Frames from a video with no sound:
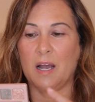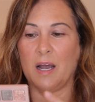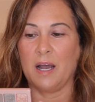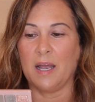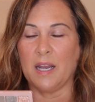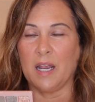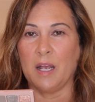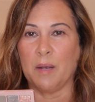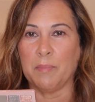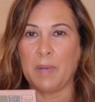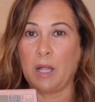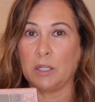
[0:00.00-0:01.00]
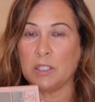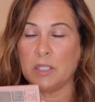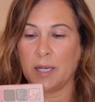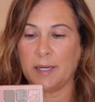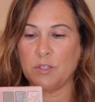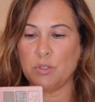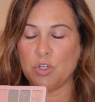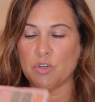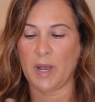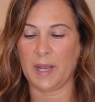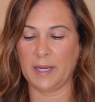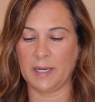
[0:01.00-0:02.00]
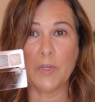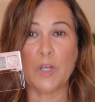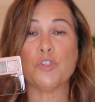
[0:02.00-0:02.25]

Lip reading: I am dying to try it.